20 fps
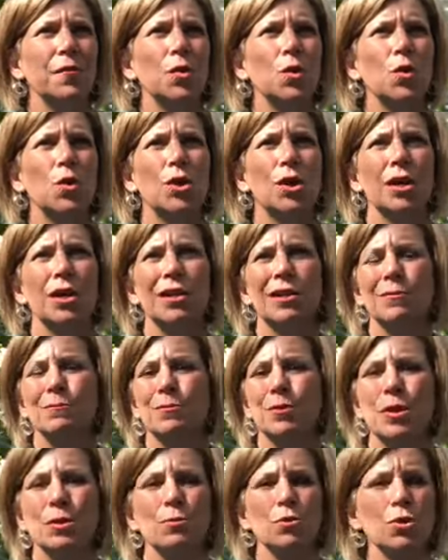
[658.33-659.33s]

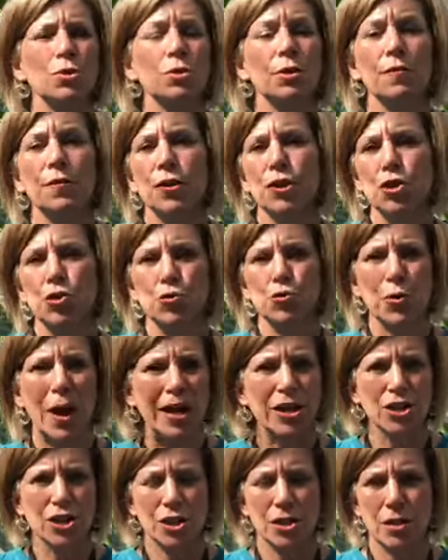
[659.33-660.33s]
for some sort of a
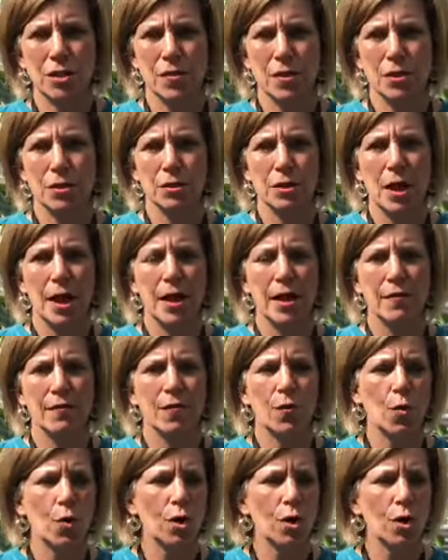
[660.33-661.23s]
direction in their life,